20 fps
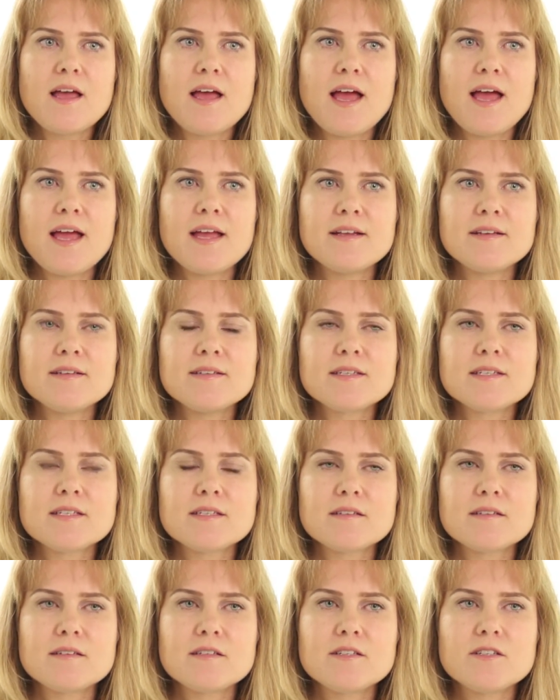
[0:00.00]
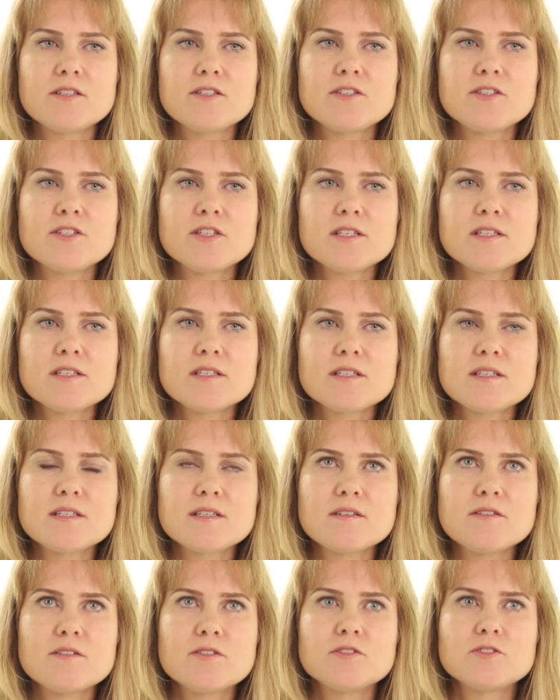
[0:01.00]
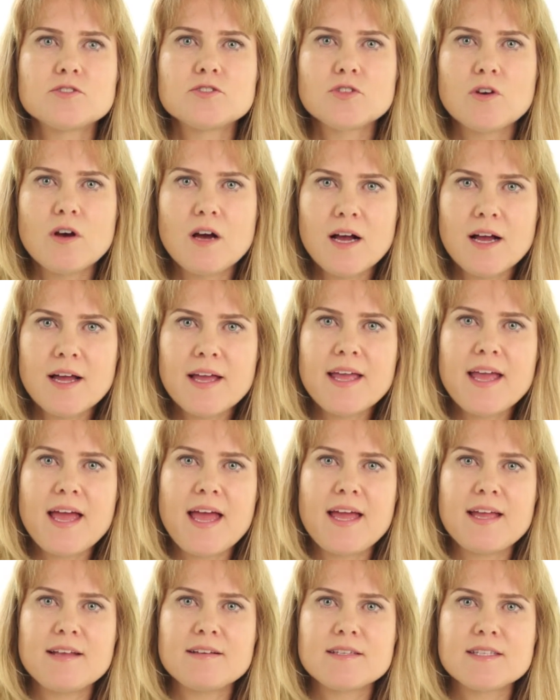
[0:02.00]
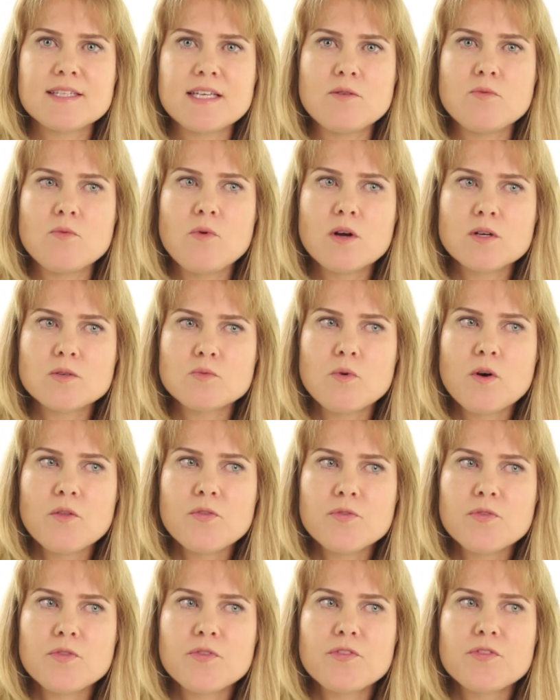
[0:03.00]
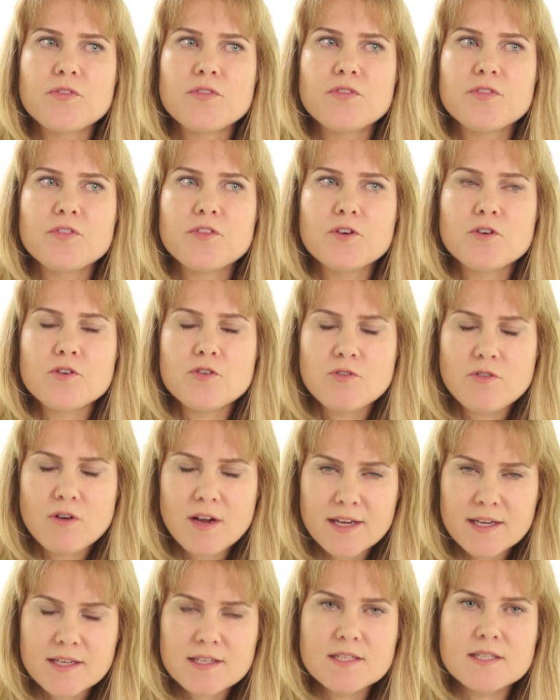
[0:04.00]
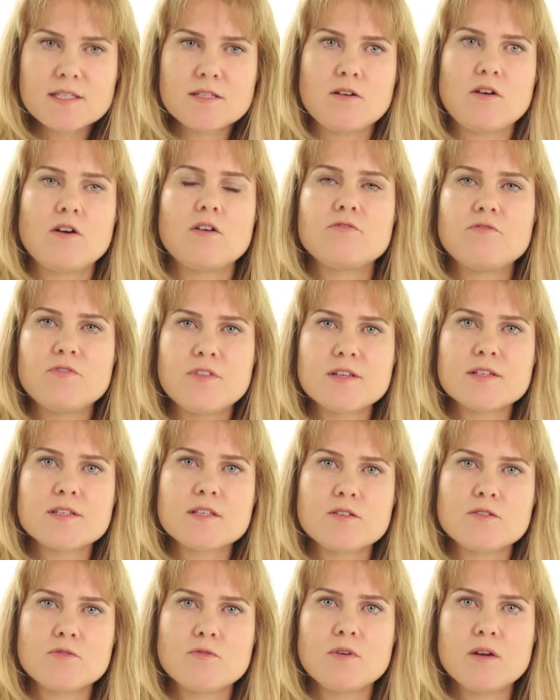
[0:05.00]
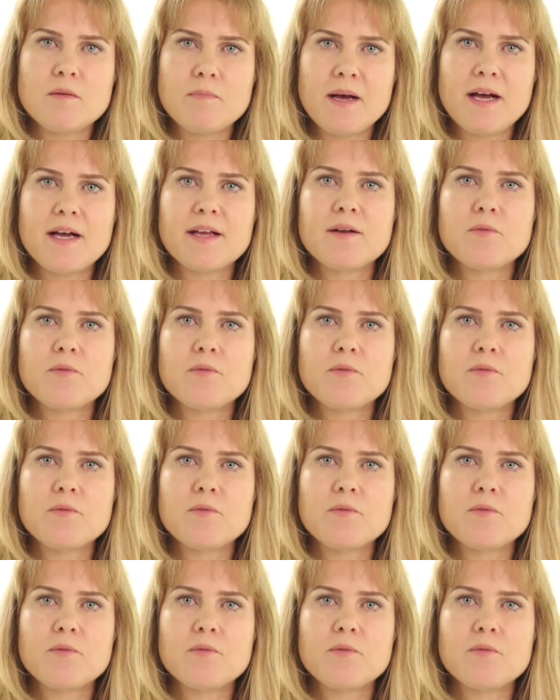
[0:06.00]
And just try and see what the crux of this is all about.